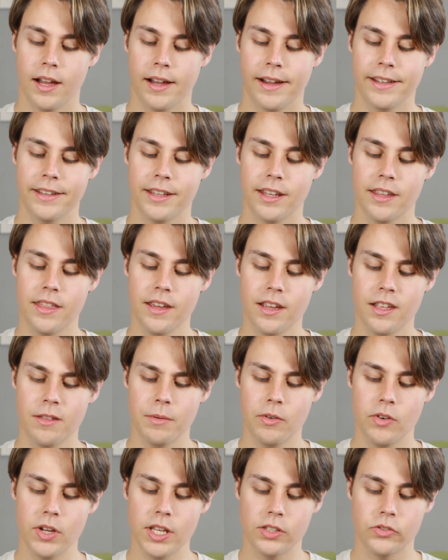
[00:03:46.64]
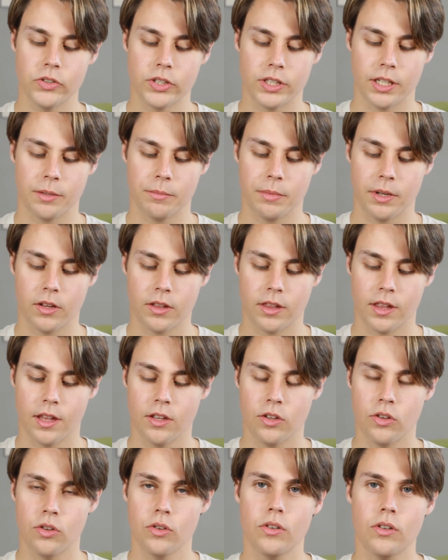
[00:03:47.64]
and I think it's very interesting because
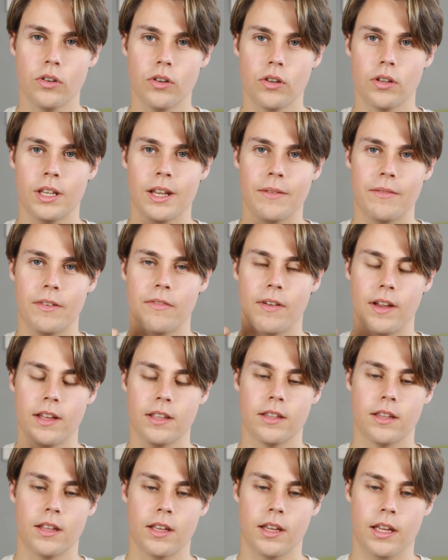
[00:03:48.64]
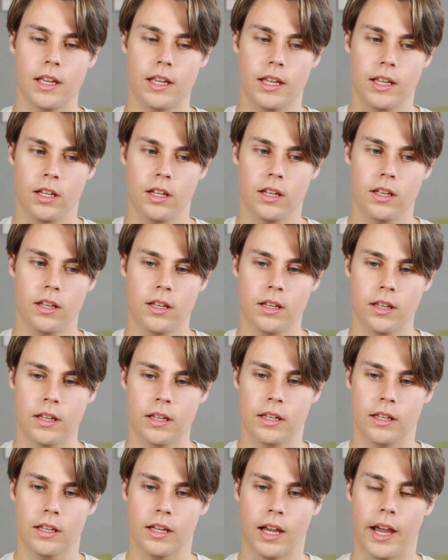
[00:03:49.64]
you never find
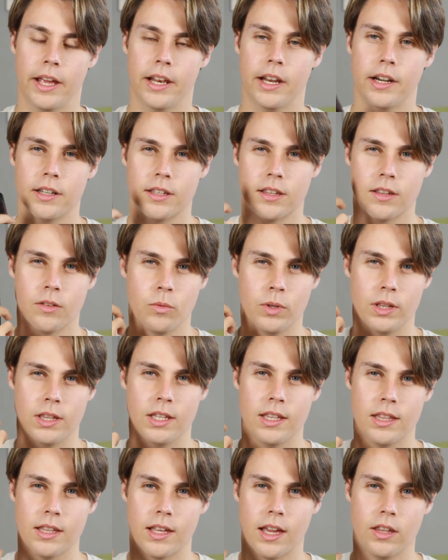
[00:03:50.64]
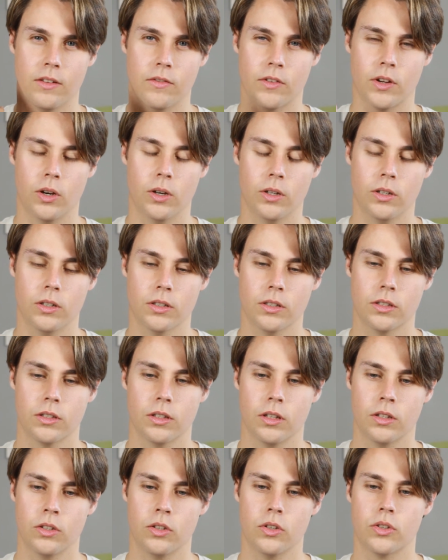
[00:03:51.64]
highlights with this kind of colors.
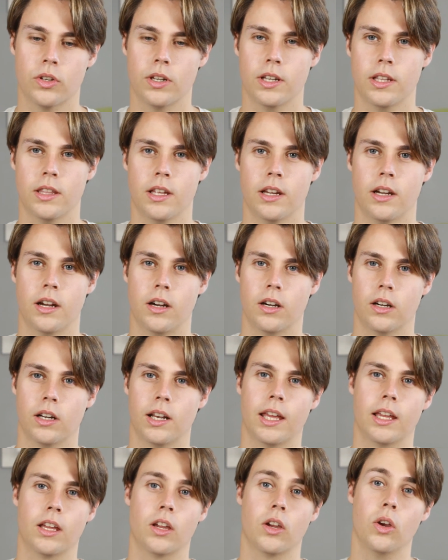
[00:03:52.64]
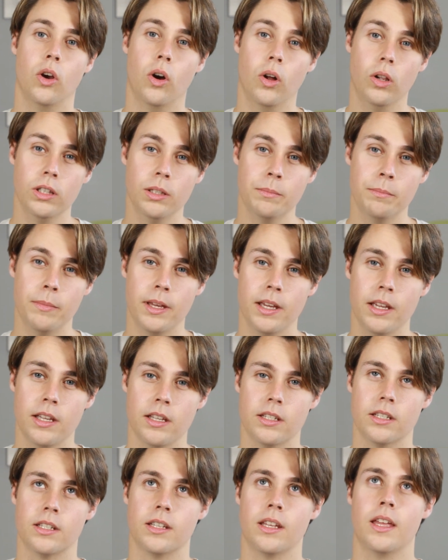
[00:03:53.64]
Usually they're like golden
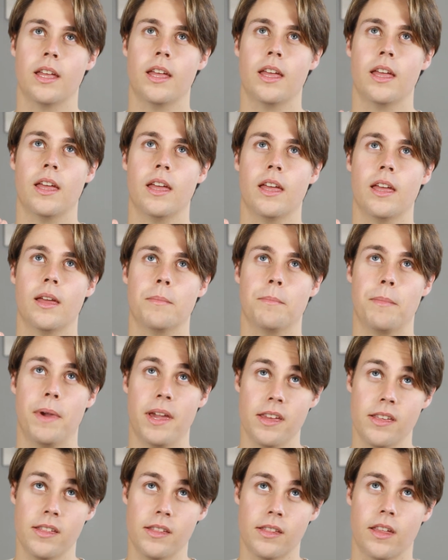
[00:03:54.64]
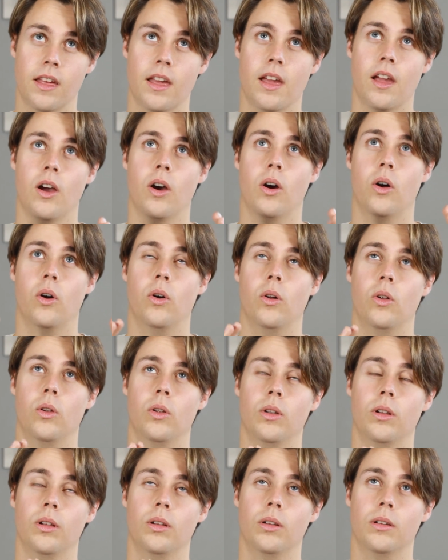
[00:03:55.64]
base
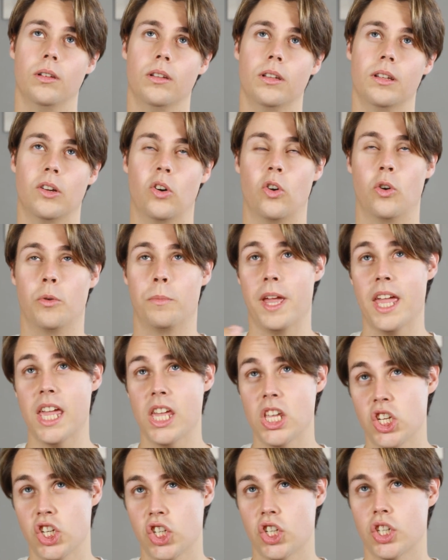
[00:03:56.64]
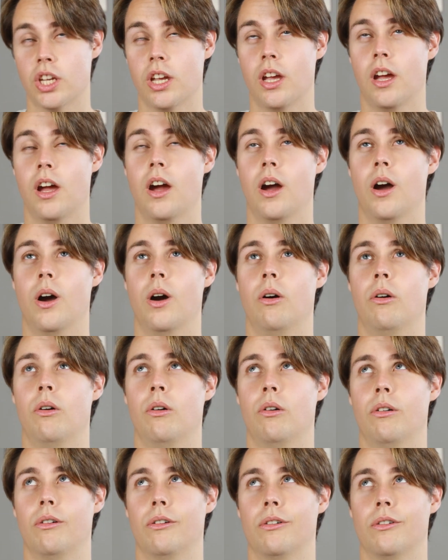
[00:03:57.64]
or beige,
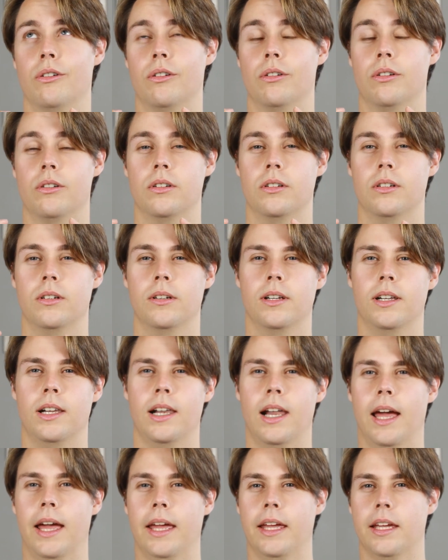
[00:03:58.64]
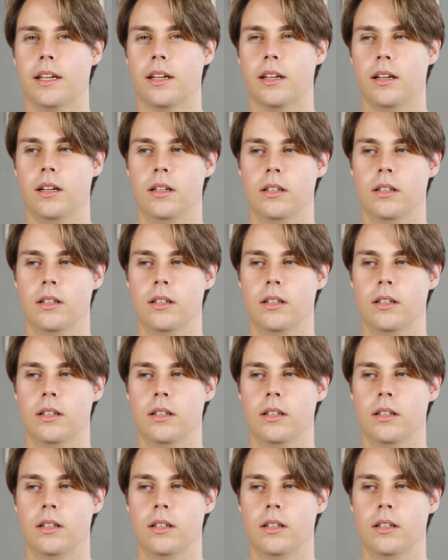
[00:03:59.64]
or like